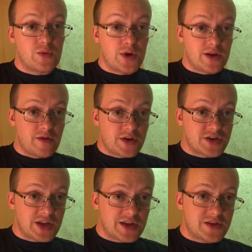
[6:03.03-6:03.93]
would
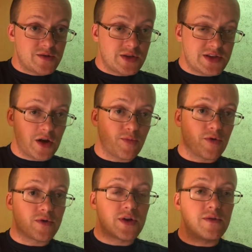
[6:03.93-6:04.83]
eventually get to this
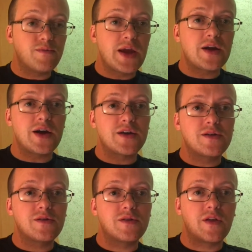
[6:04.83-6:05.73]
airport in Bangkok,
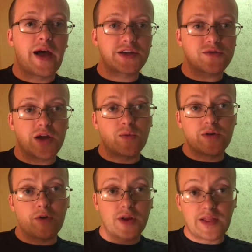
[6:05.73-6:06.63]
the last train would
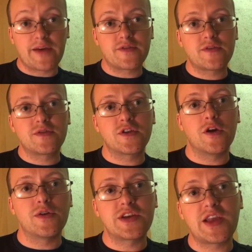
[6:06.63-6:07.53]
have already left to
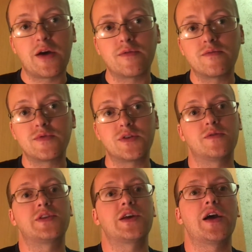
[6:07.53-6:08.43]
go into town. So
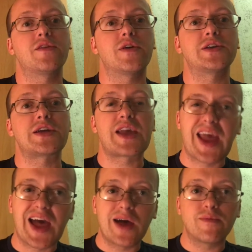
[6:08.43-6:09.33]
it's like either I take a
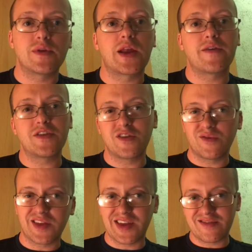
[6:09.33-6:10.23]
cab and I have to deal
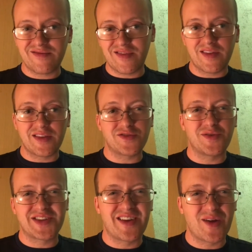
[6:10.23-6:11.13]
with like, there's
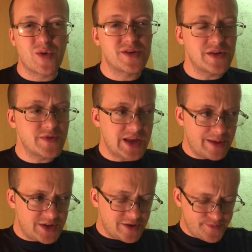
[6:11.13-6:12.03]
always kind of like weird stuff with
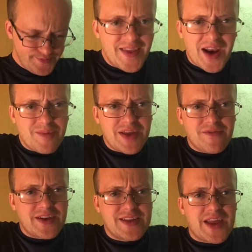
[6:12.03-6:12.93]
cabs here. And then
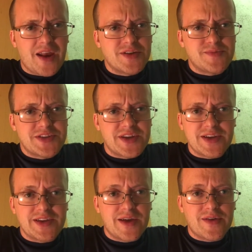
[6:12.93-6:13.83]
if I did that, I'd just be stuck
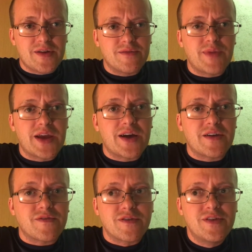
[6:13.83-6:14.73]
in downtown
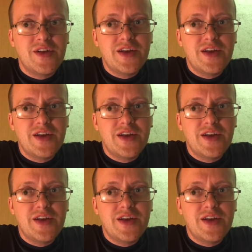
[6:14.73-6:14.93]
Bangkok for